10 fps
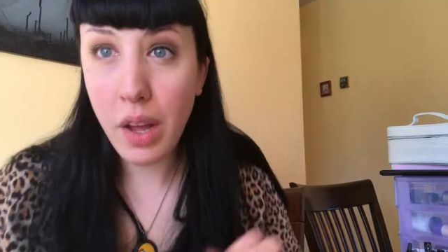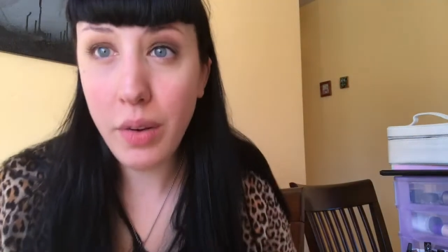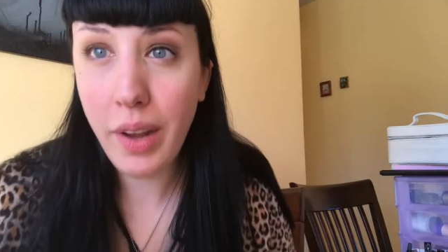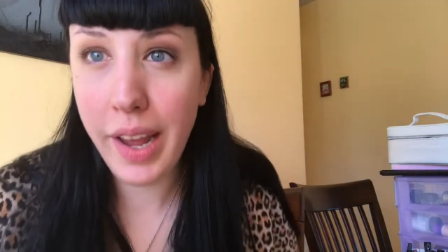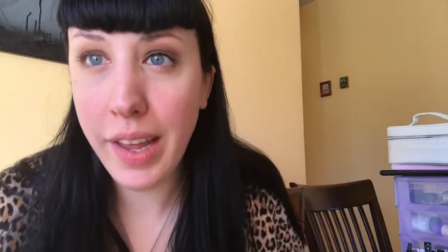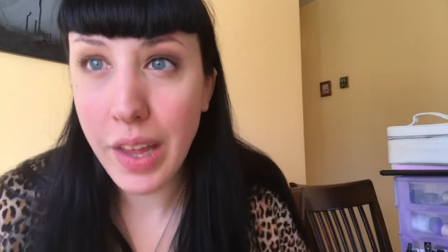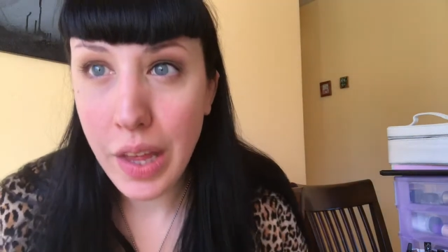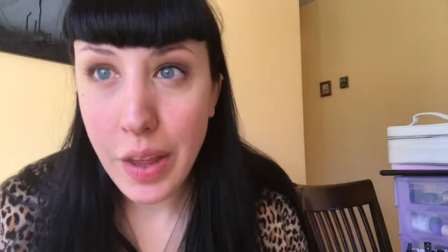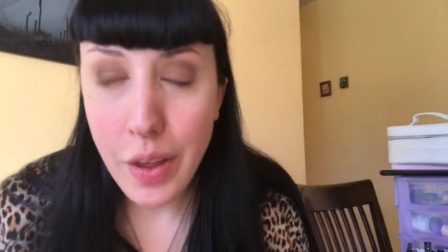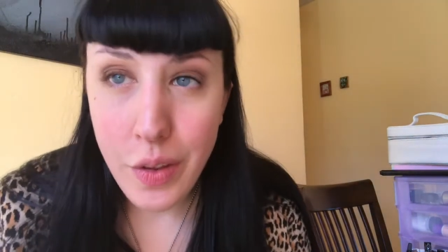Okay,
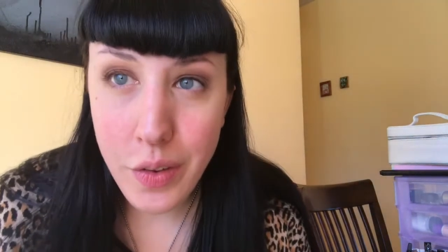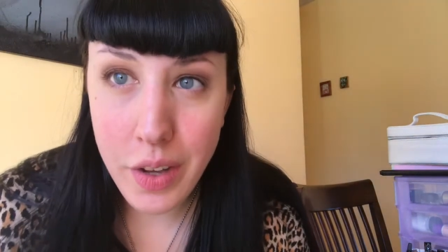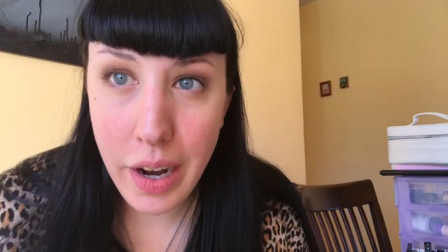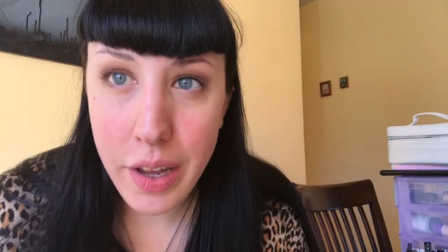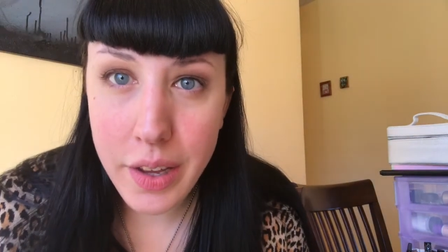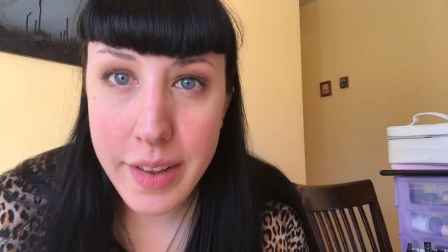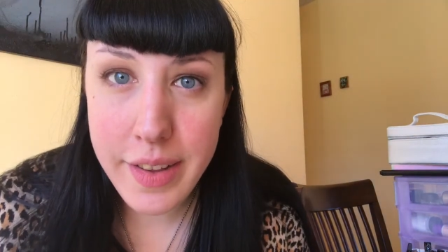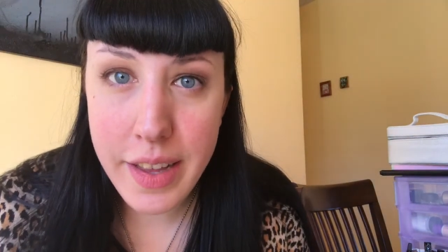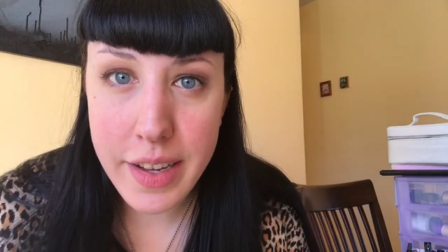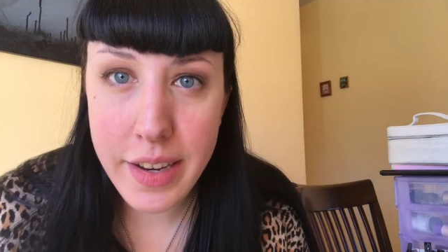so now you can
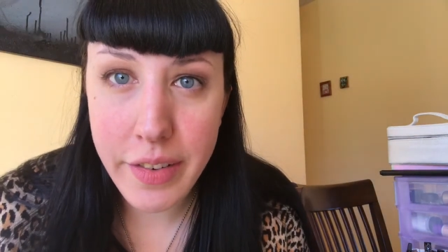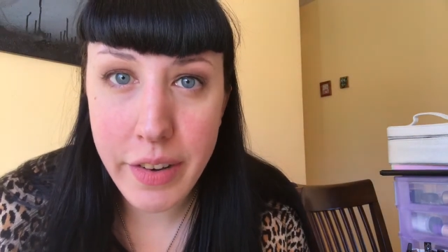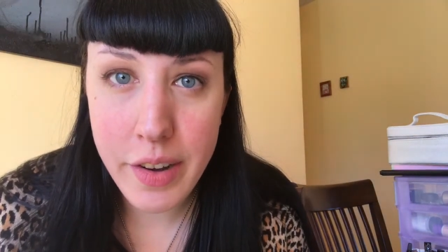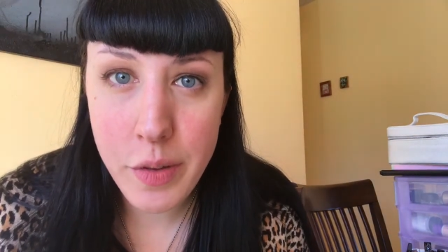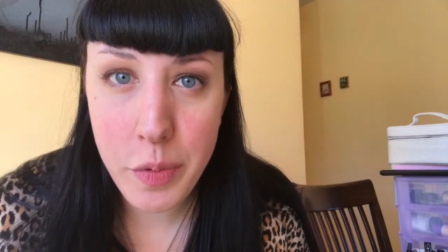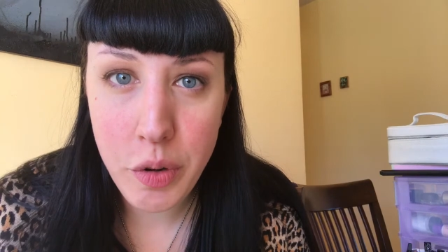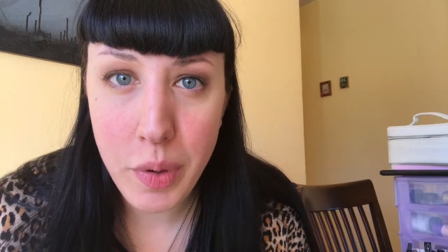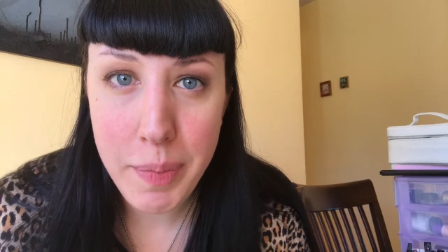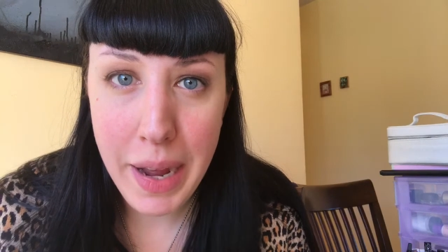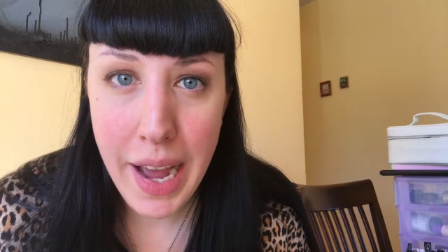see the difference
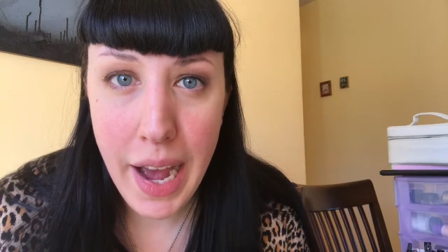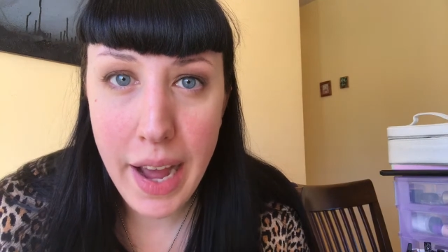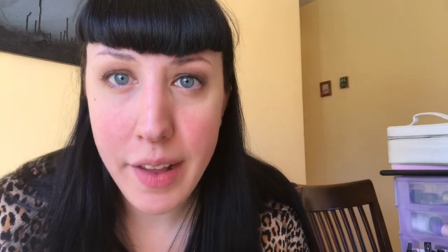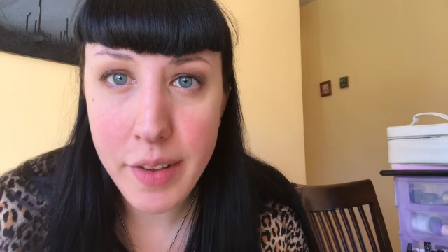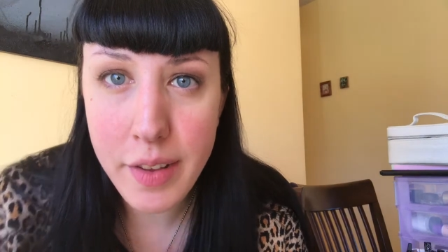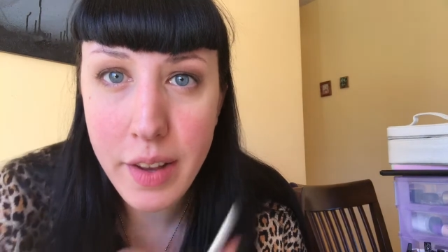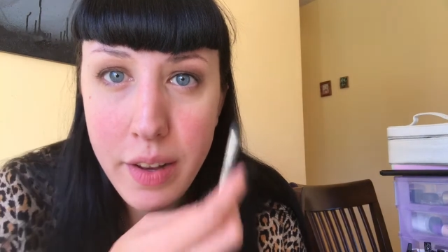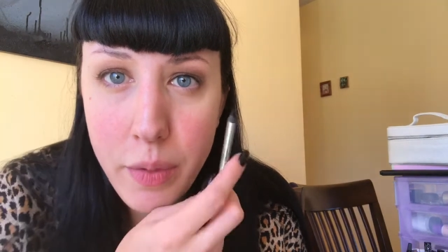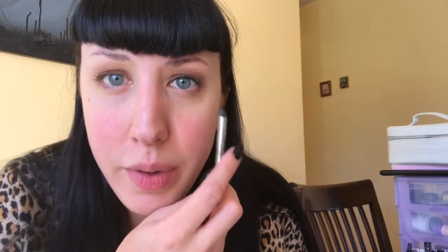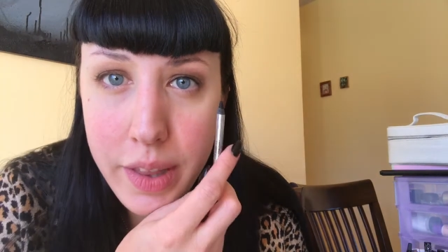between my eyes
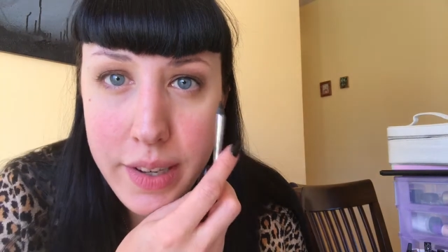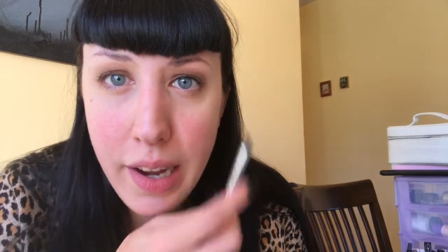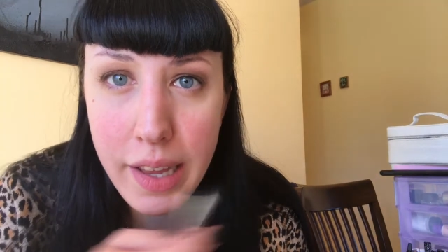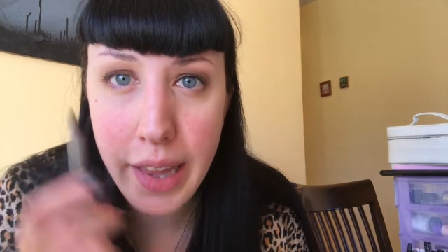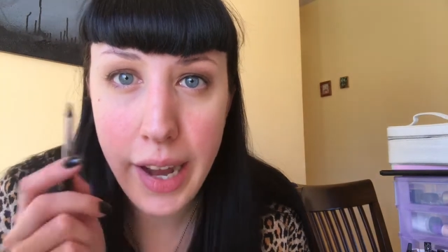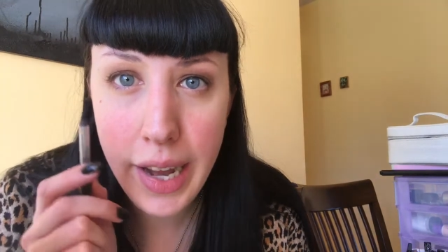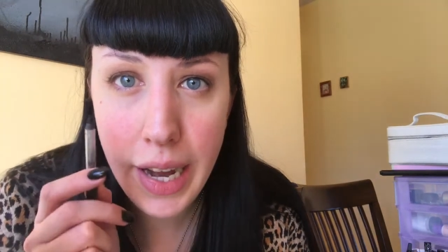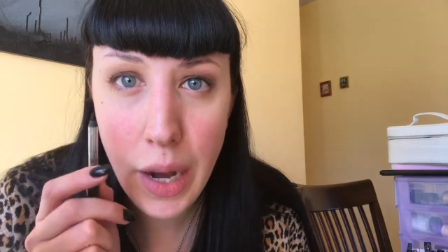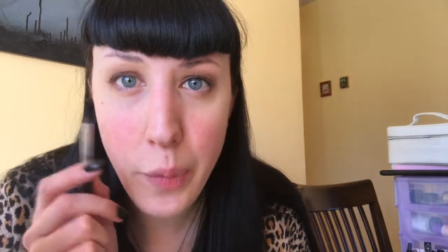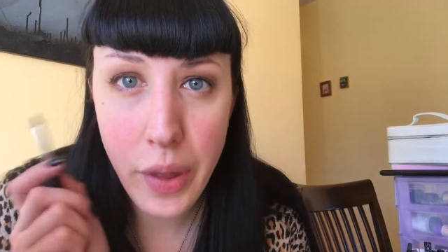with the tight lining
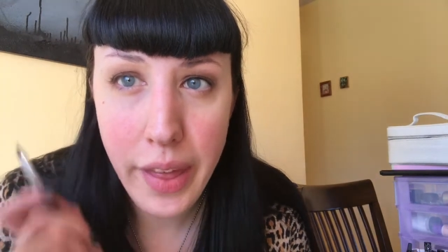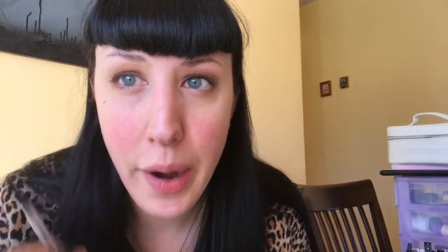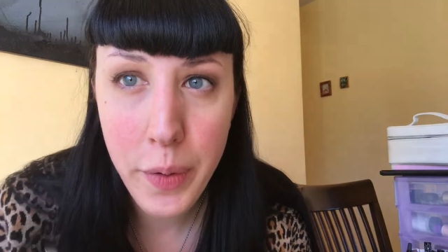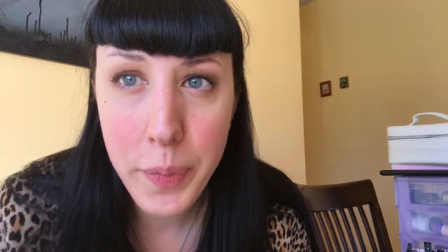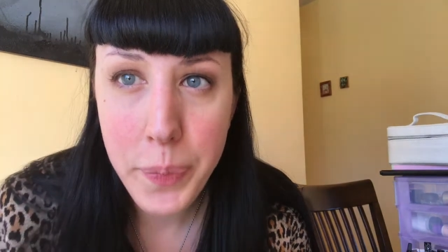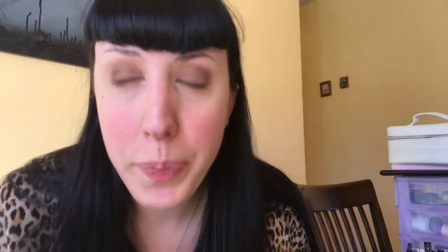and without.